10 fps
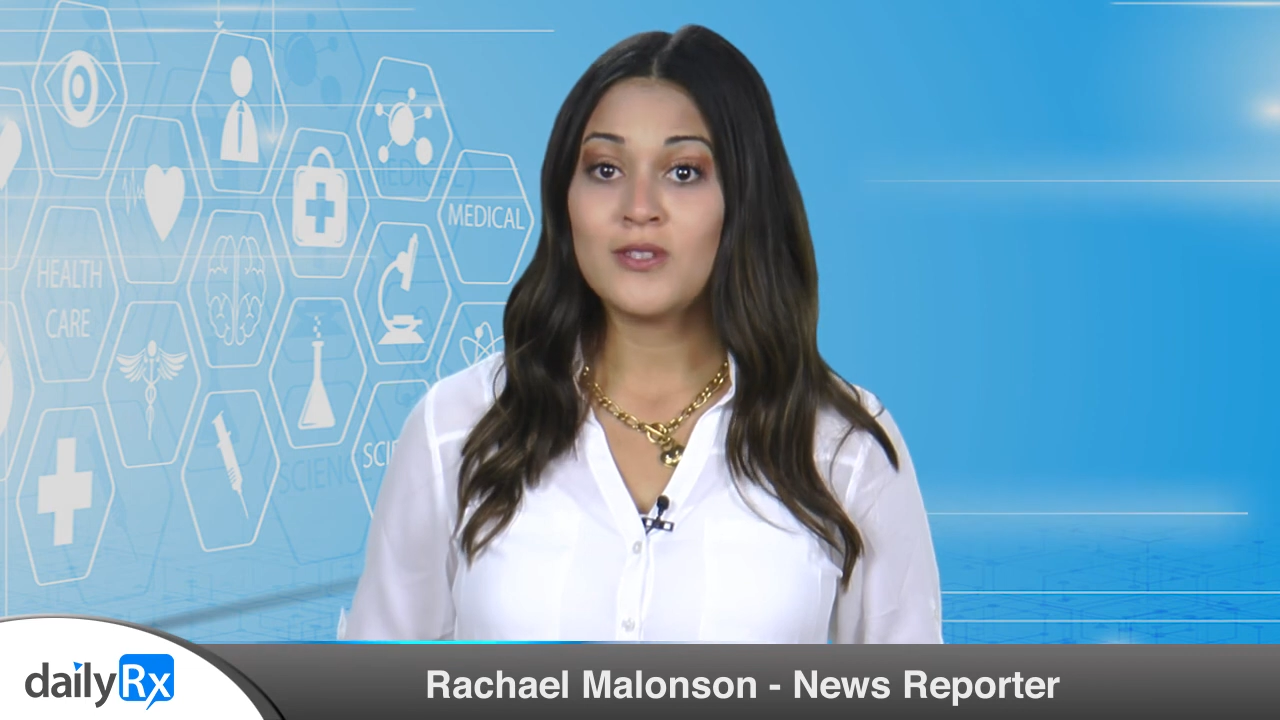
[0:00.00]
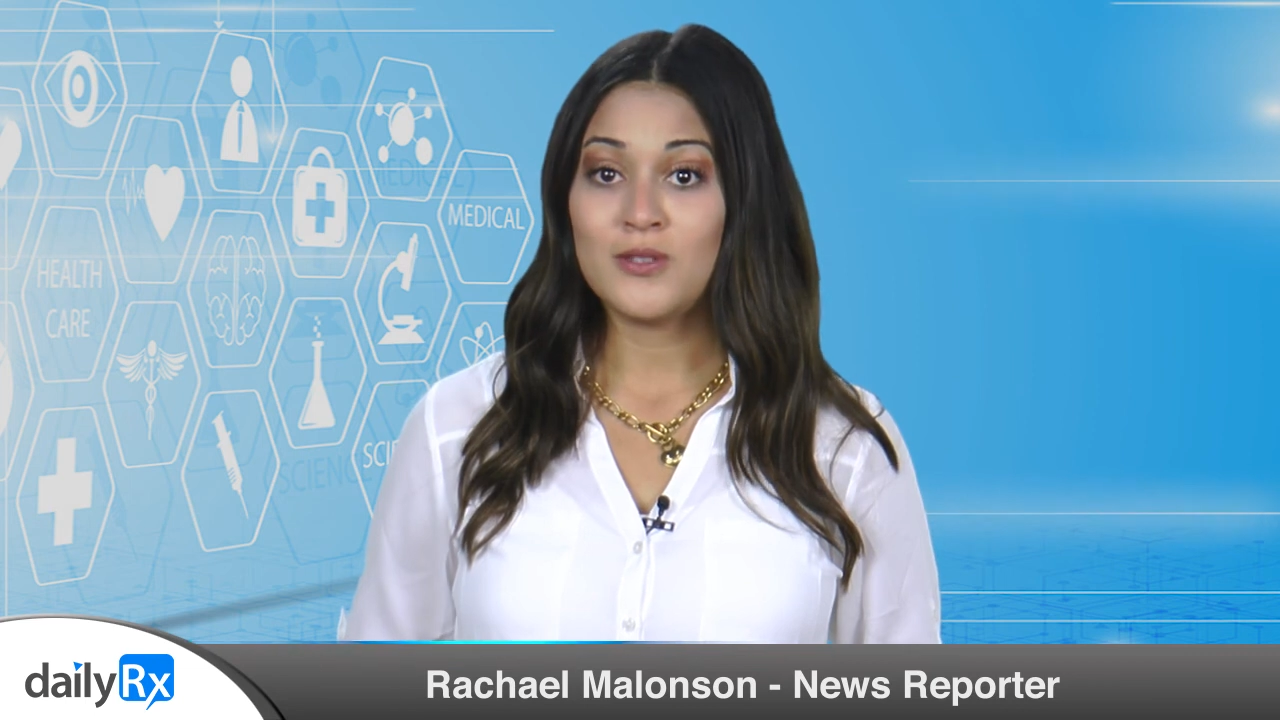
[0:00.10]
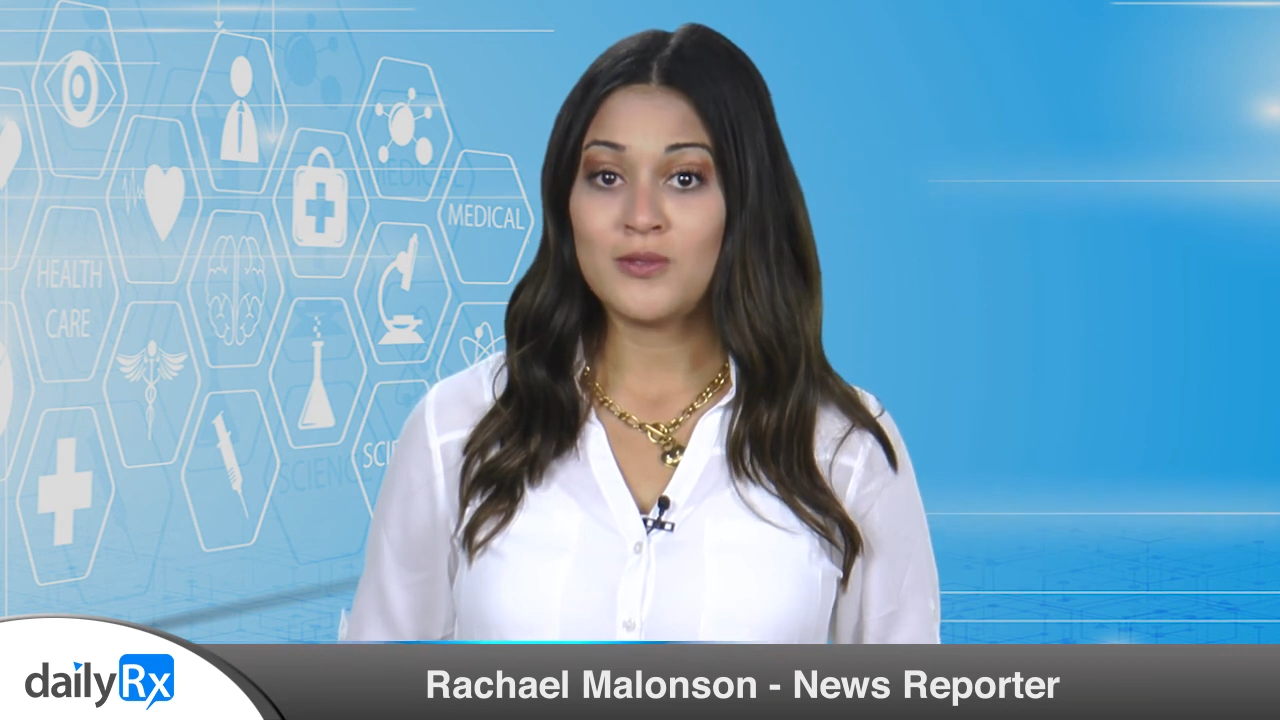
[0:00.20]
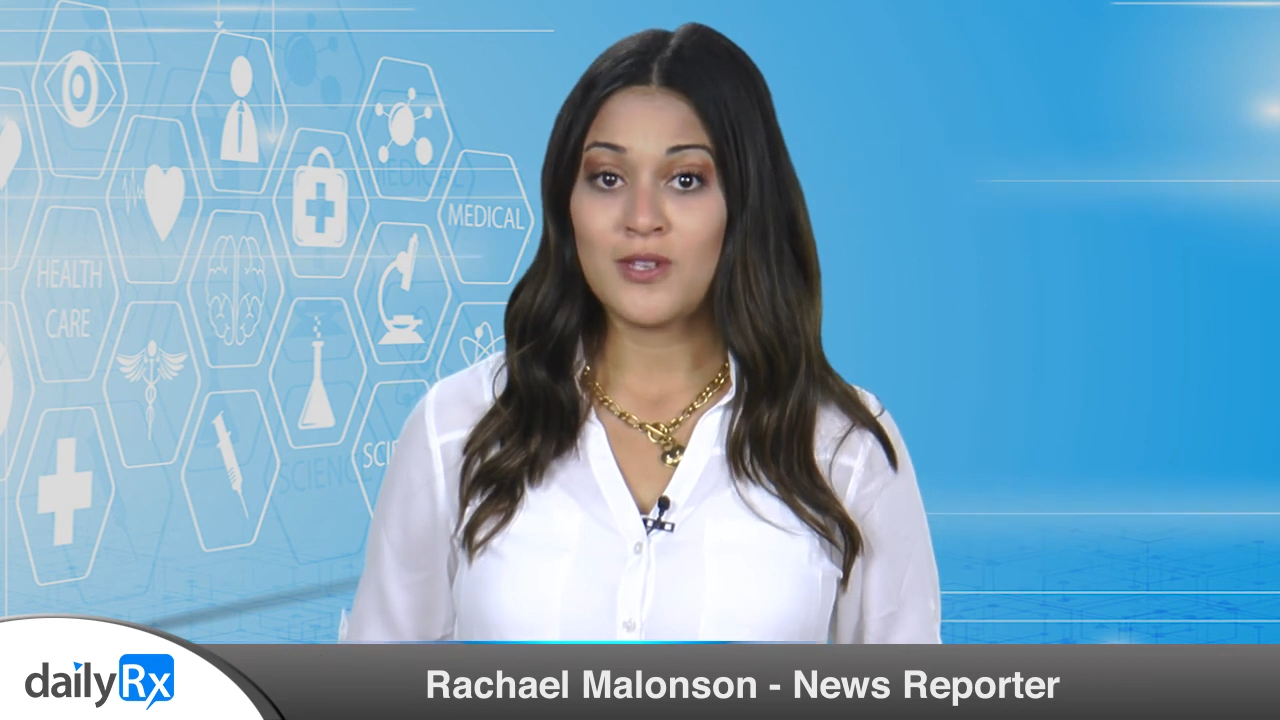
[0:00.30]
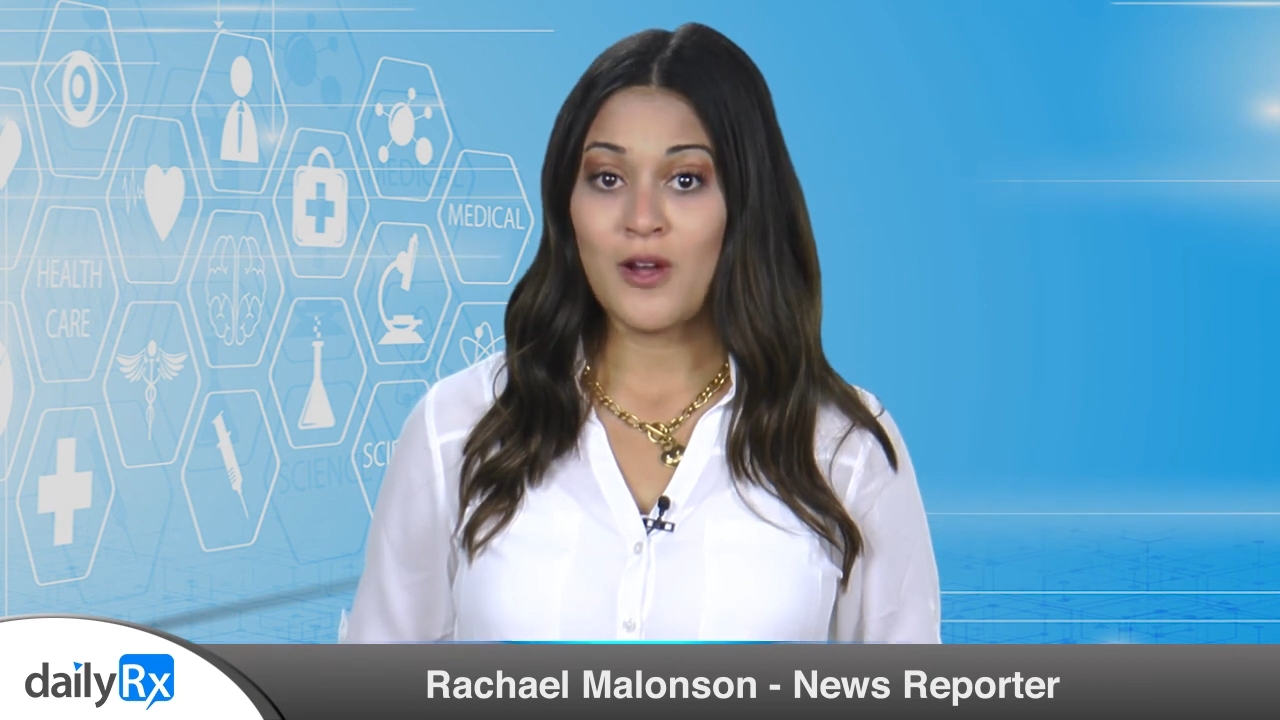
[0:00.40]
do
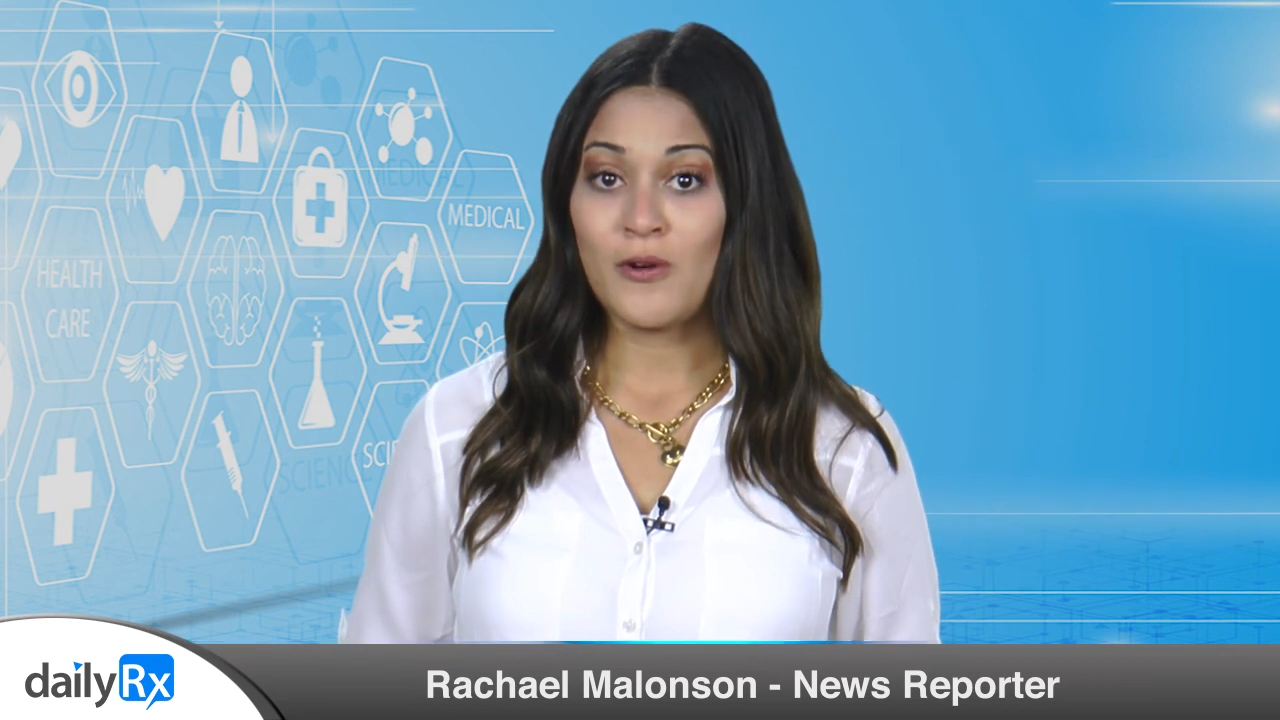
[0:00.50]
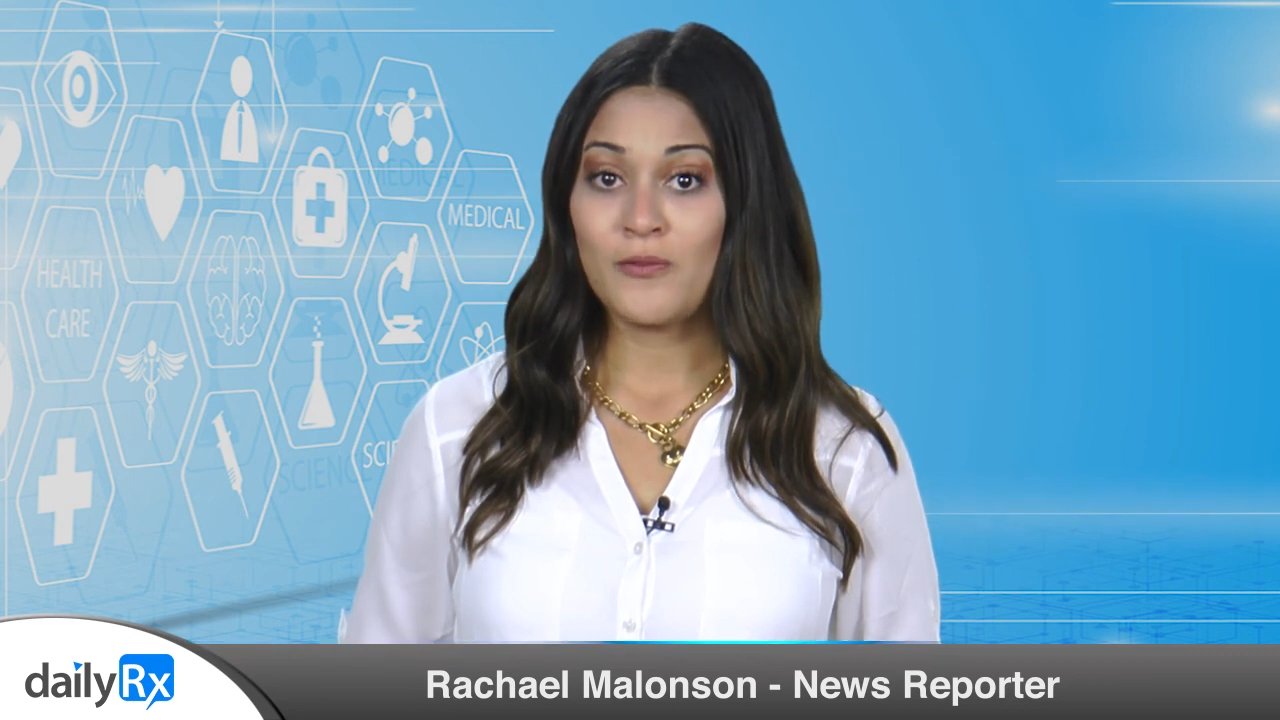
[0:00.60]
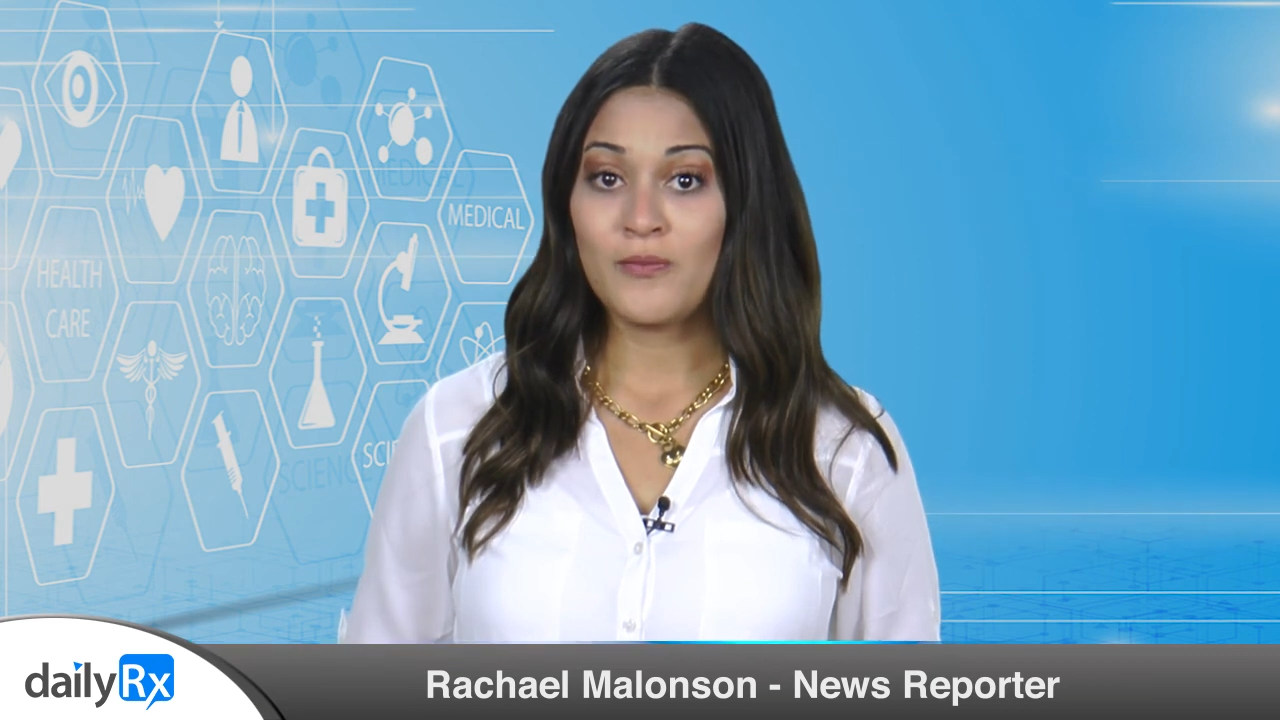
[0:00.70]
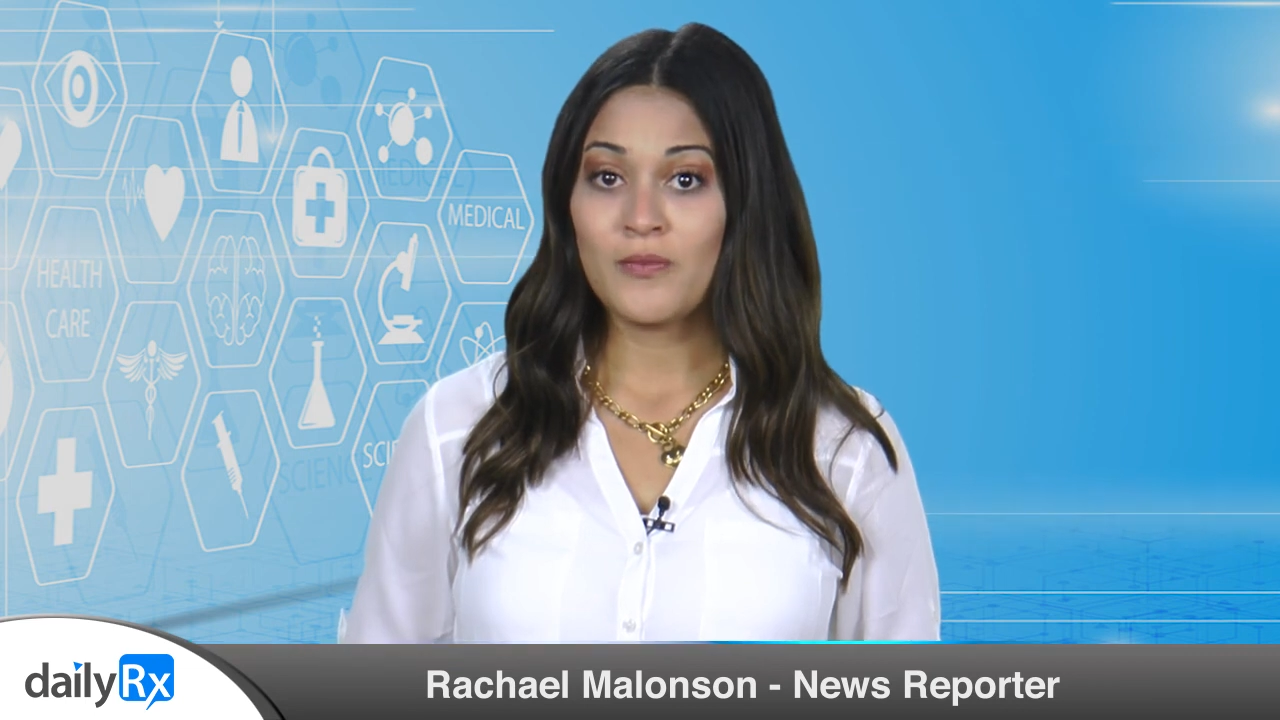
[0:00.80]
so.